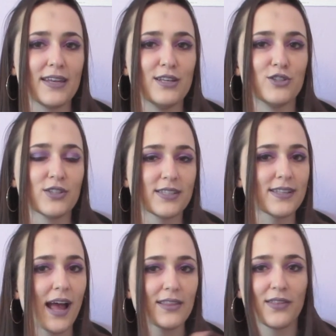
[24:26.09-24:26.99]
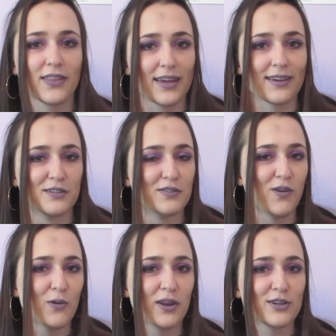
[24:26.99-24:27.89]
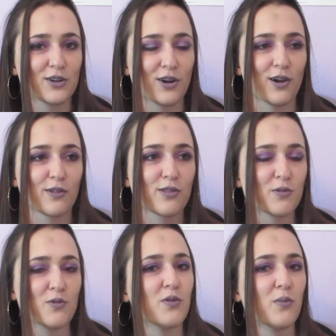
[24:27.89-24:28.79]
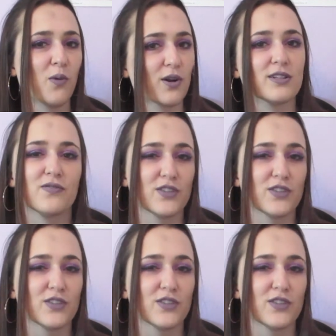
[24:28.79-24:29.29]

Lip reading: He's just silently devoted to her through the words of the